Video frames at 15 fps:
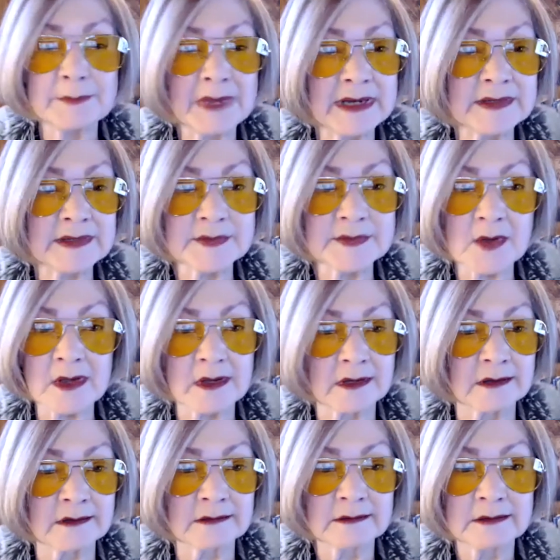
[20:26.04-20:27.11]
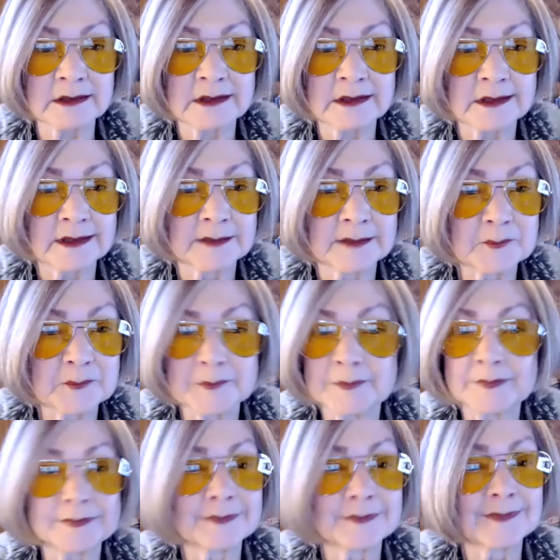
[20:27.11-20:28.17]
happens. my song. Nothing
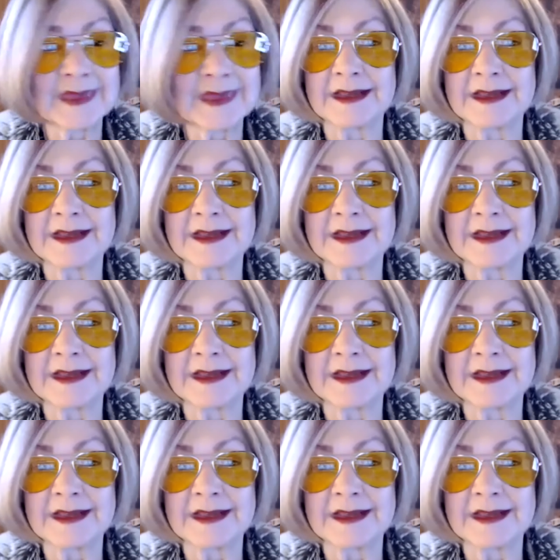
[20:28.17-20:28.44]
happens.